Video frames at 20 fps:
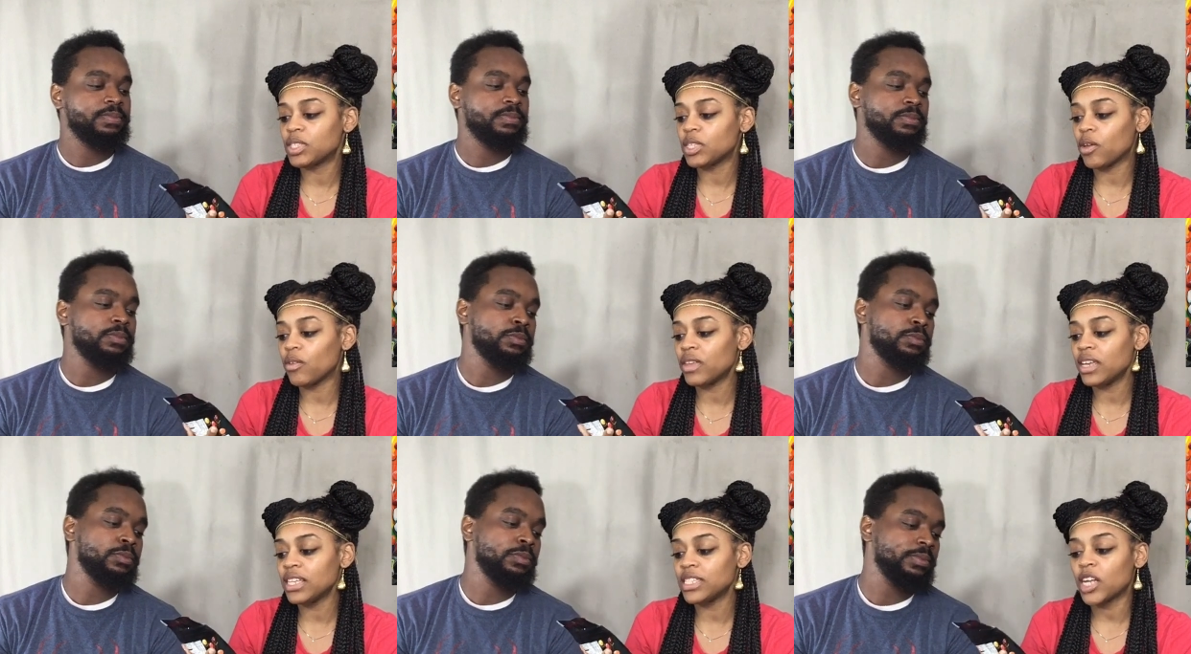
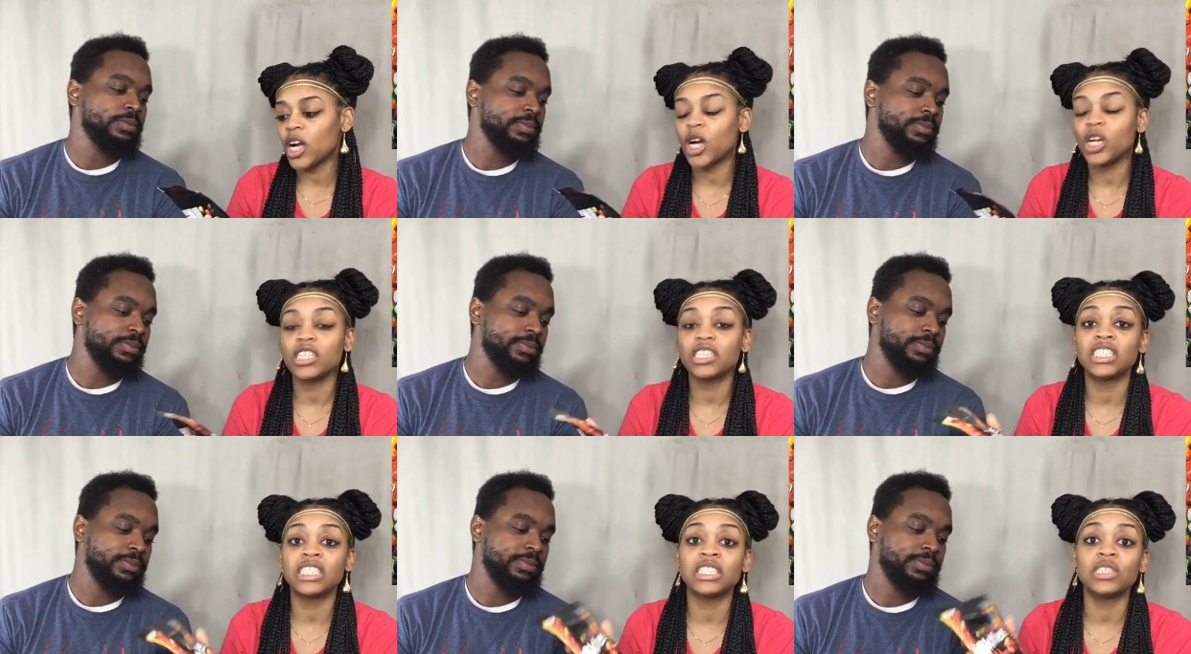Speaker 1: so these
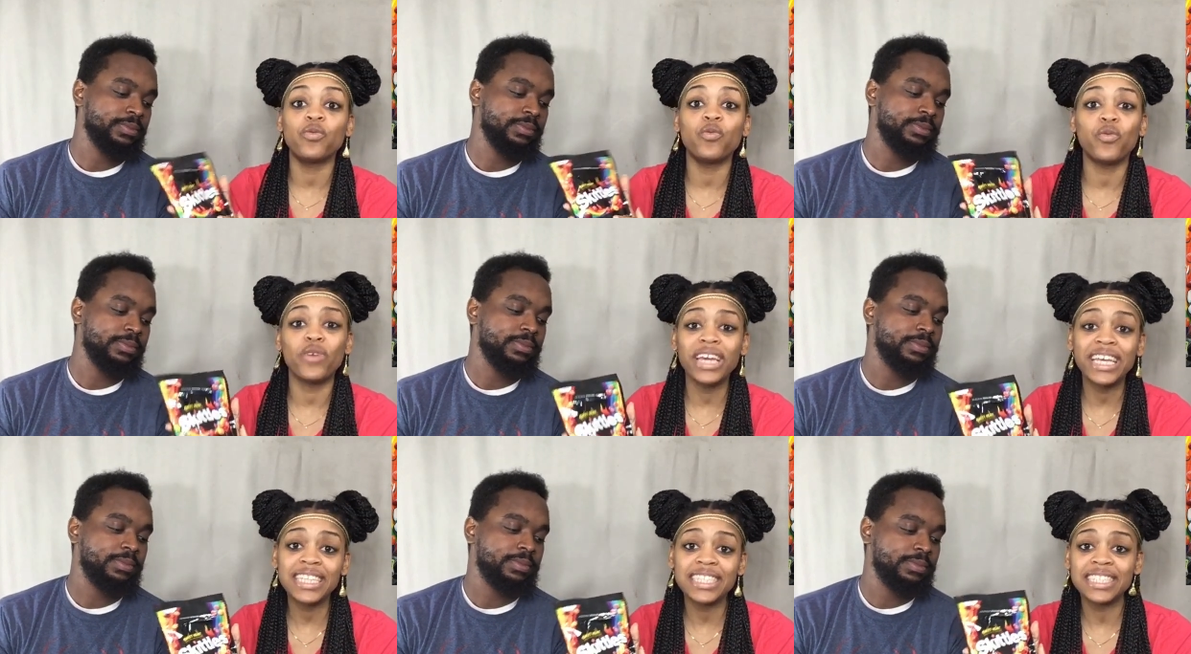are
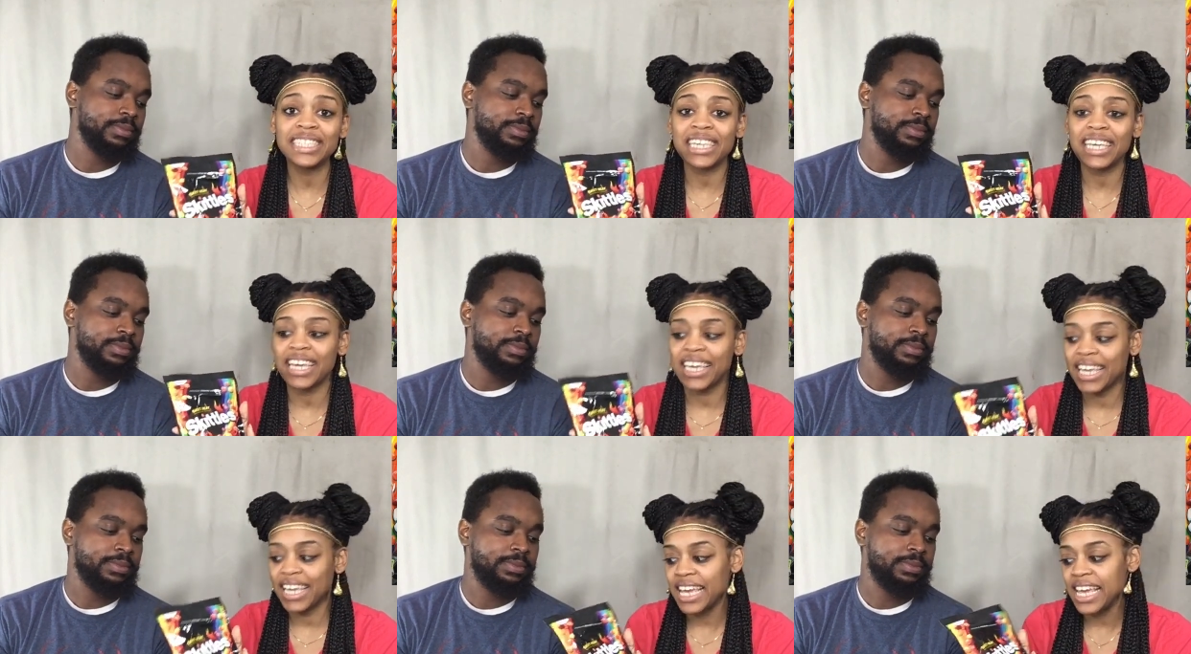sweet
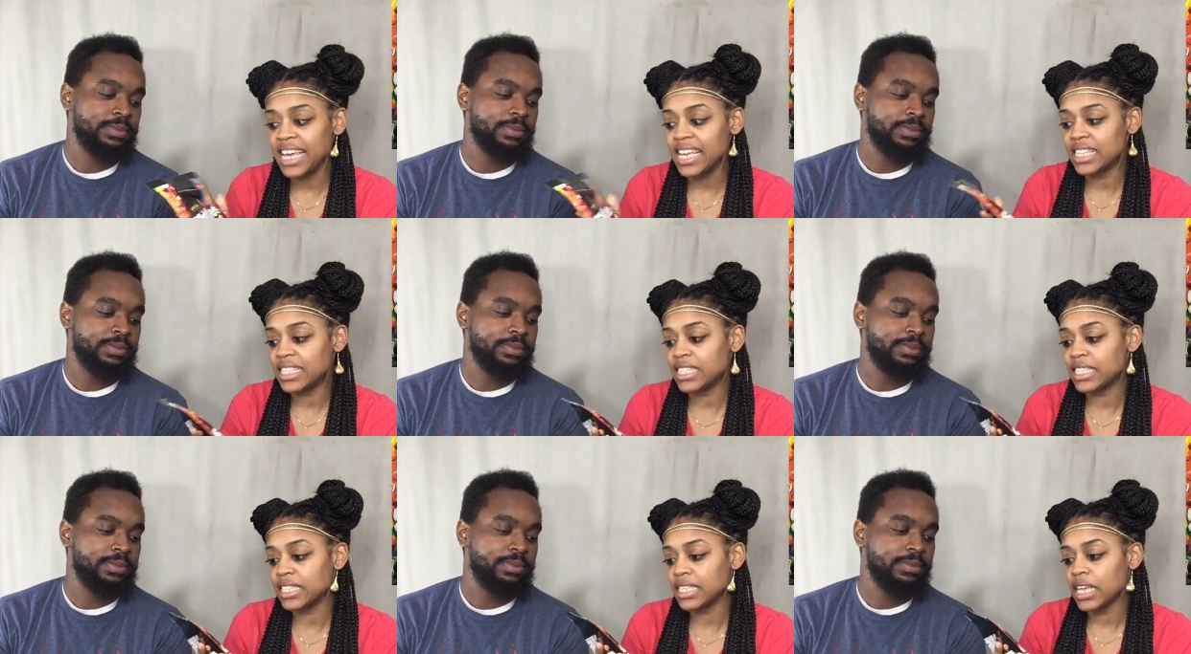
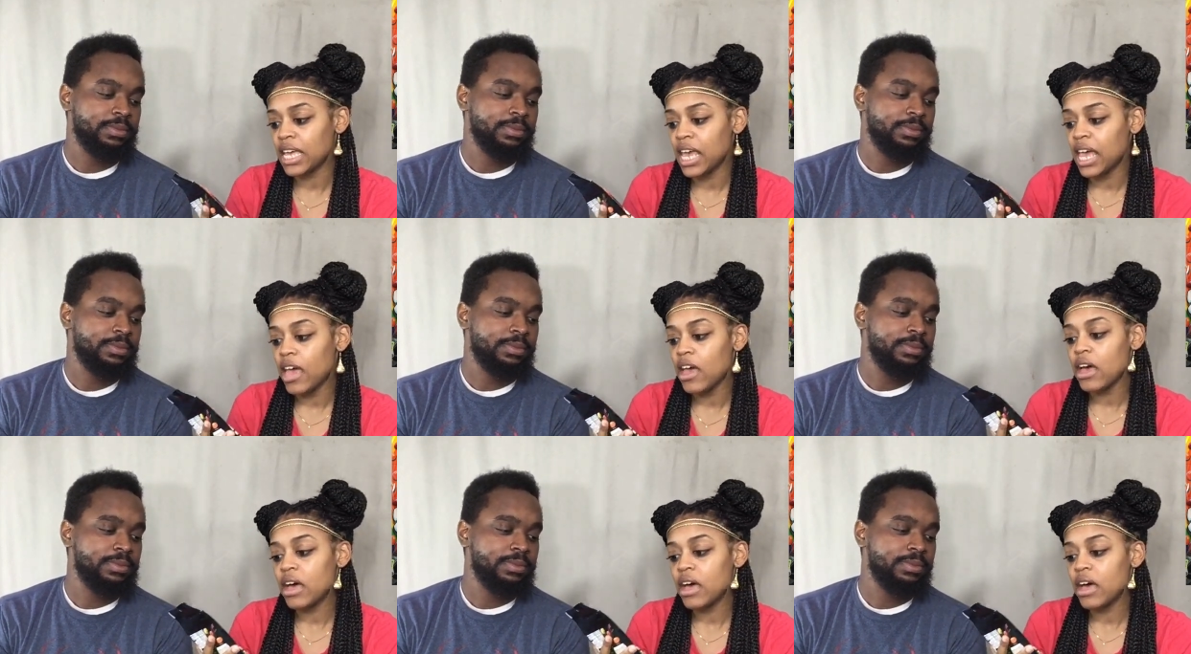heat,